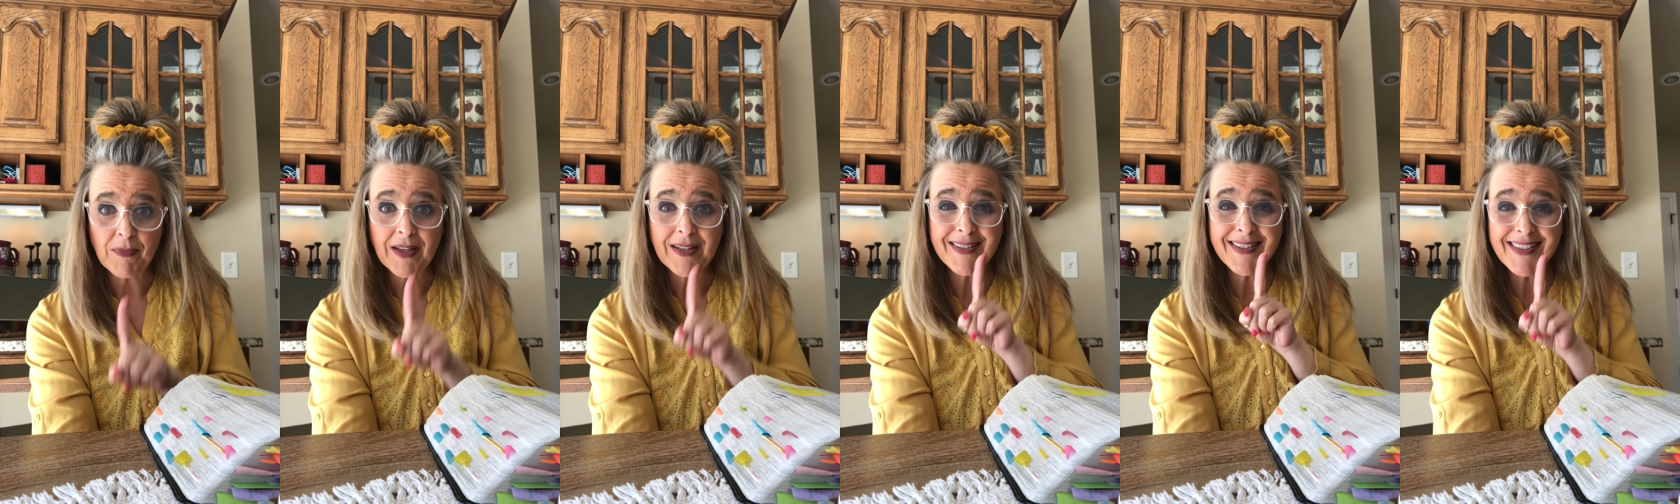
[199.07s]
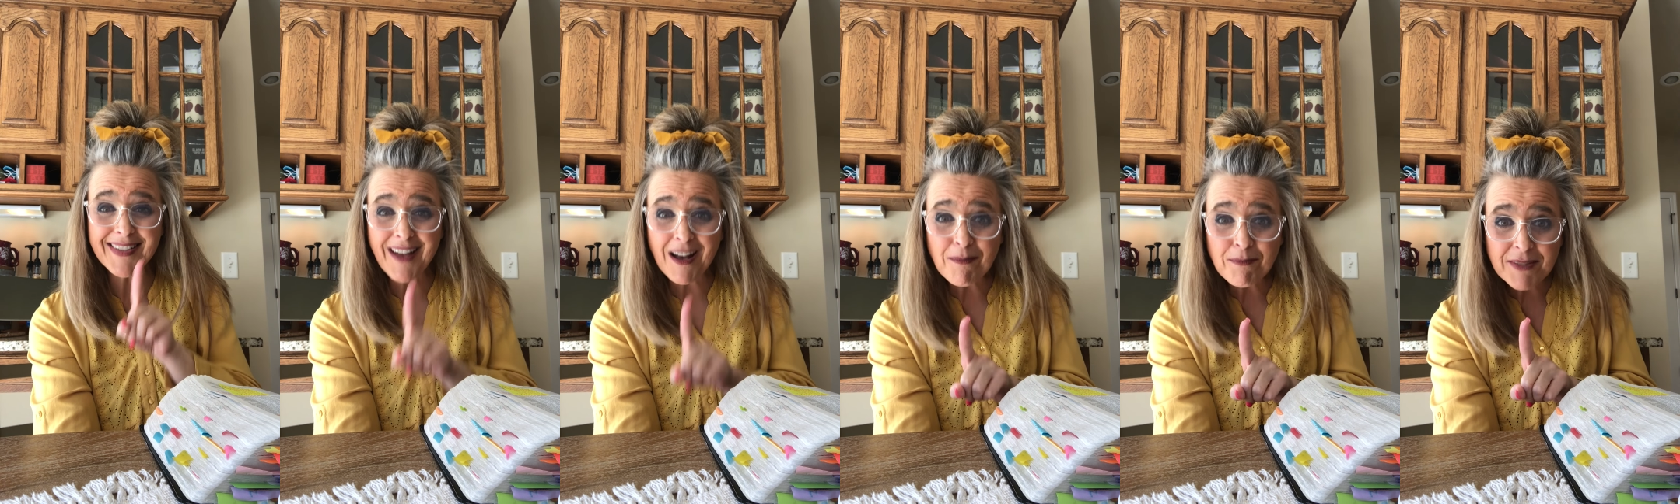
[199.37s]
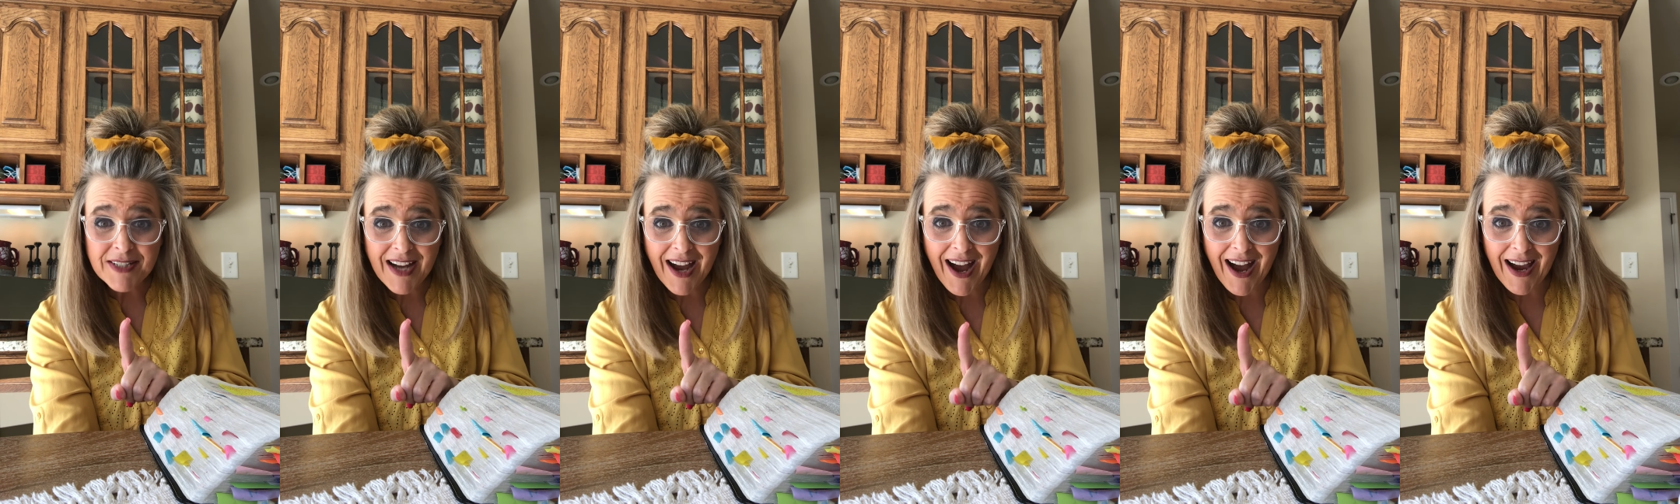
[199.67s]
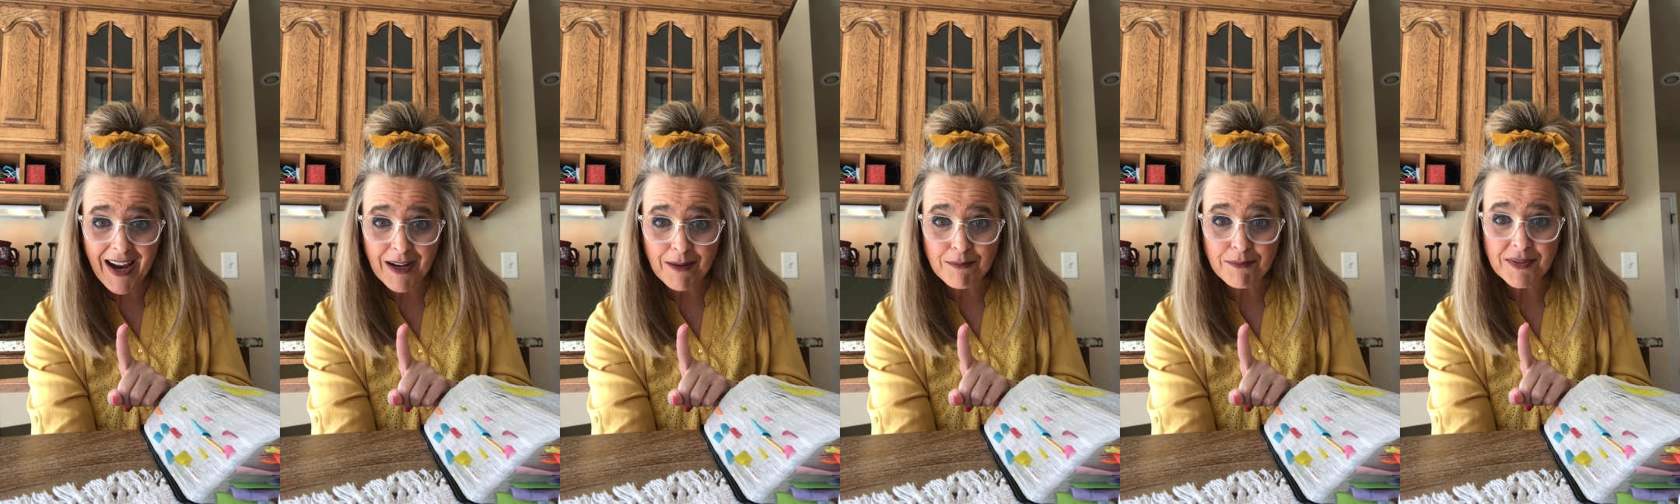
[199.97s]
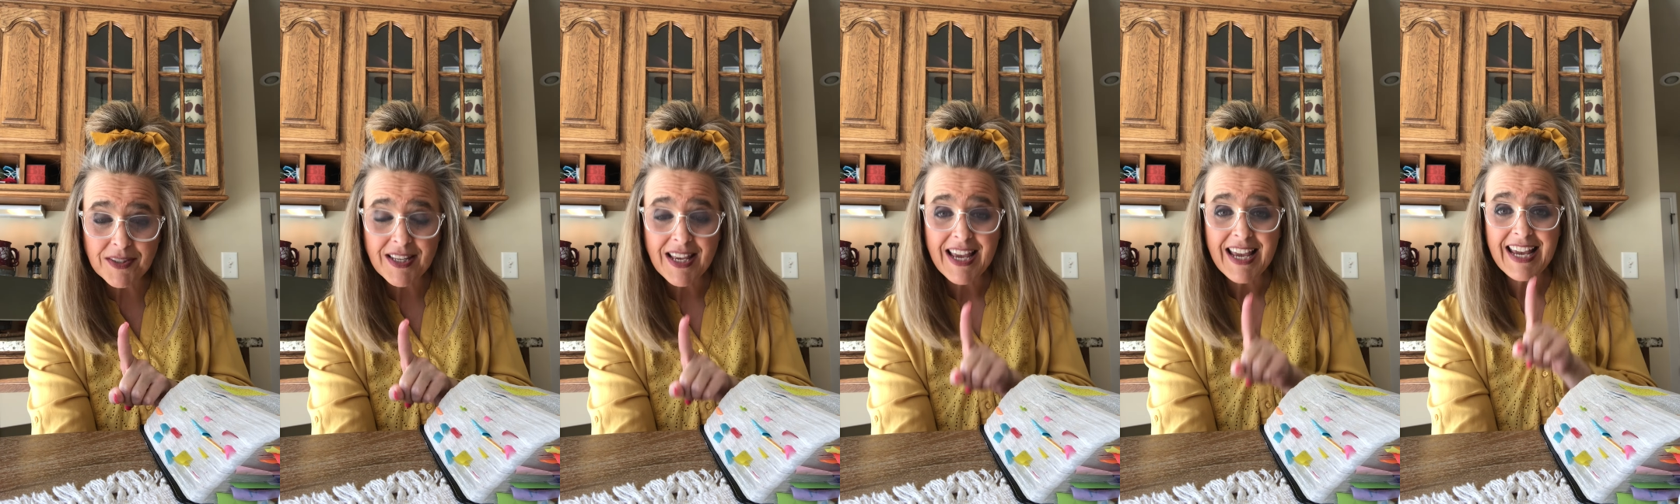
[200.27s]

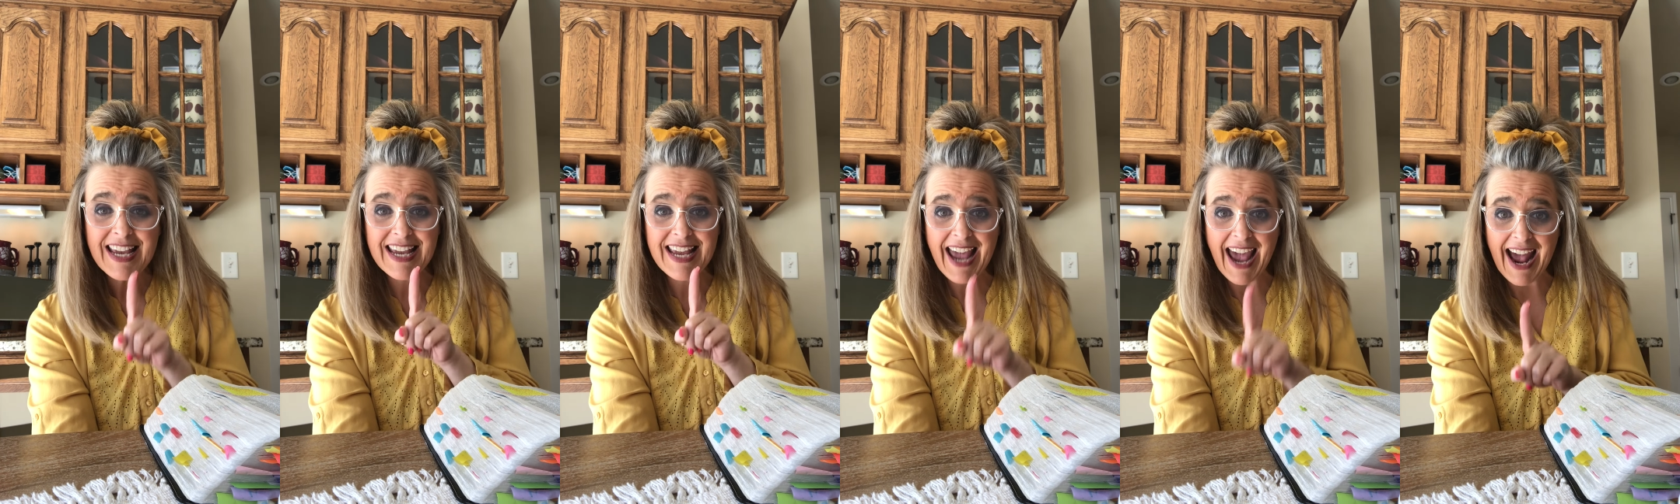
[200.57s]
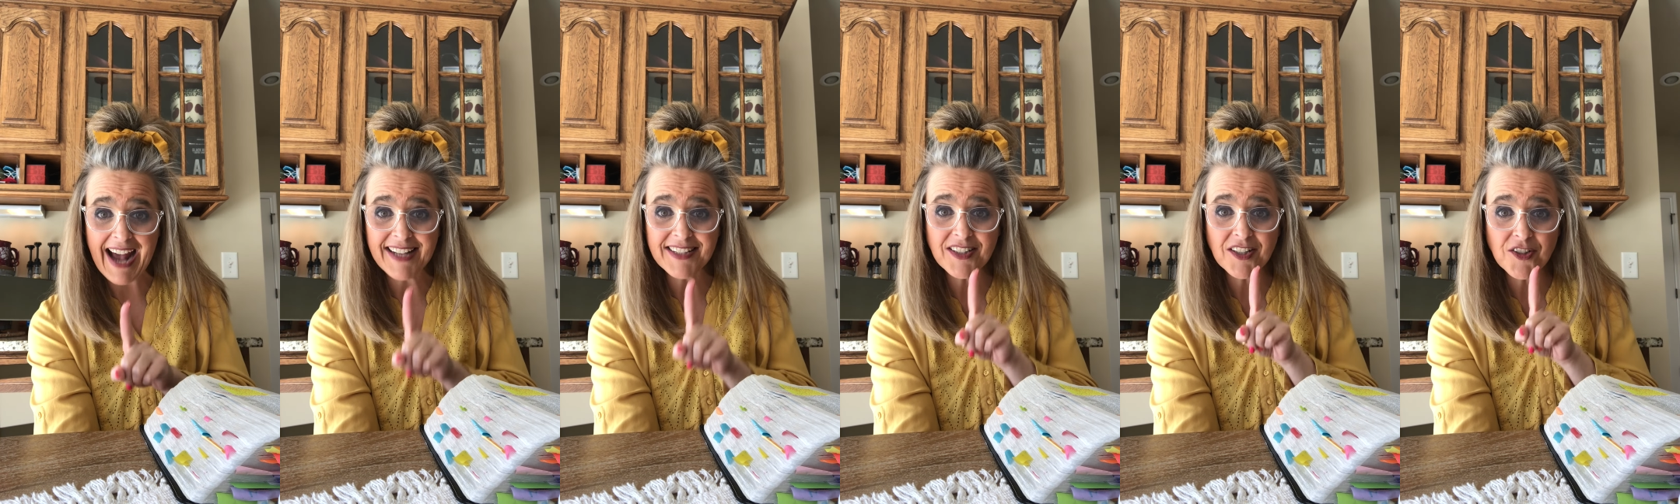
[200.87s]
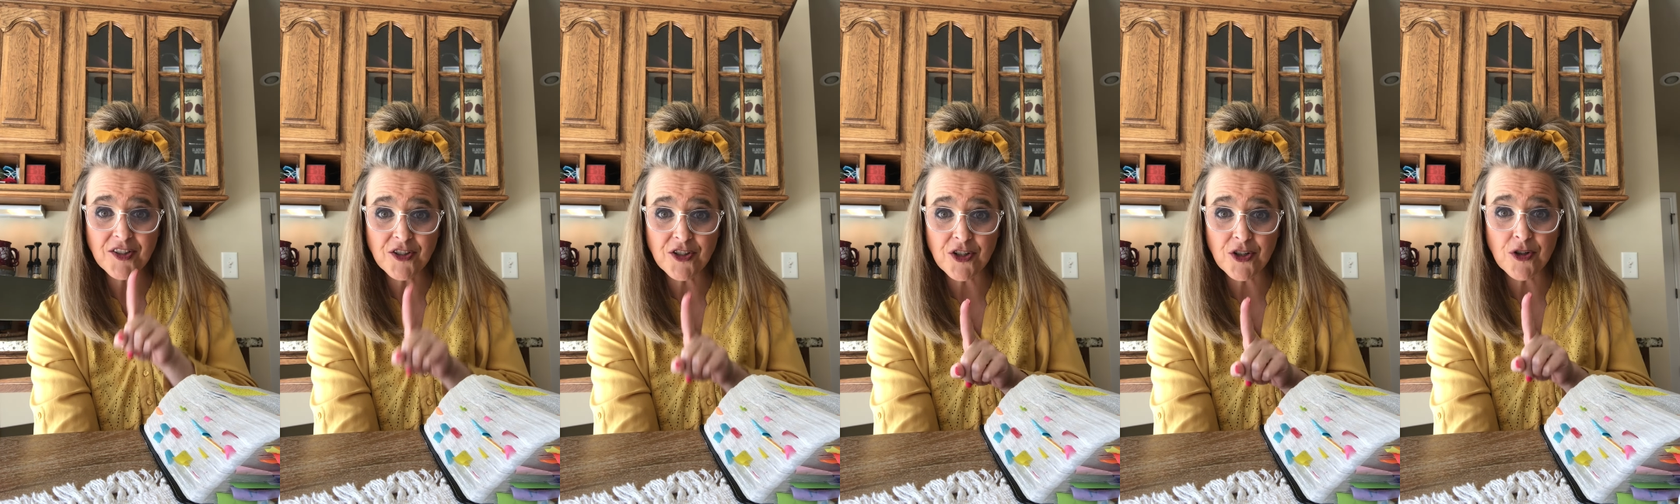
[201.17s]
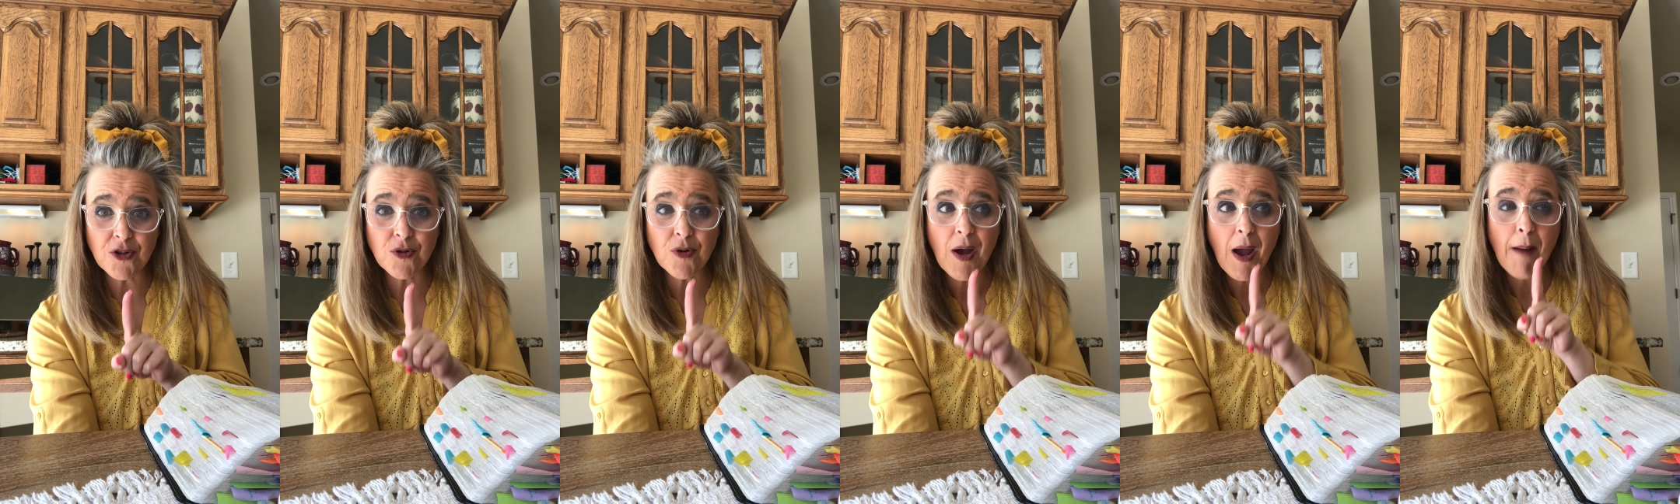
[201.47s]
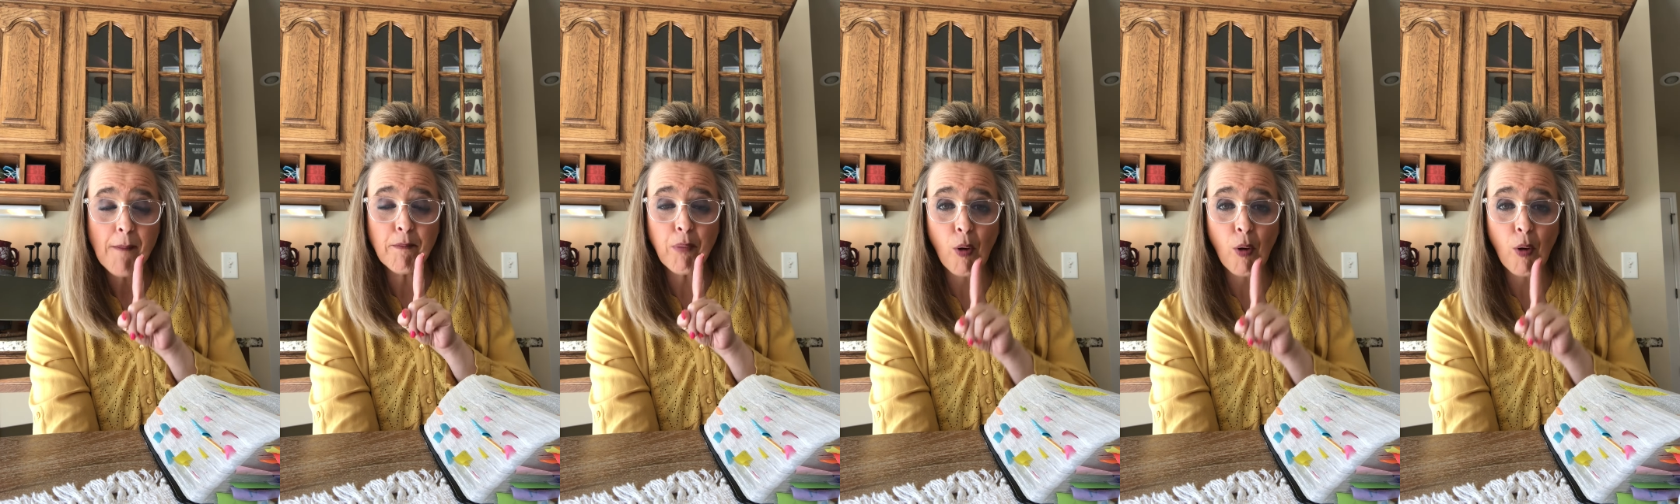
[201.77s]
Sometimes He has us do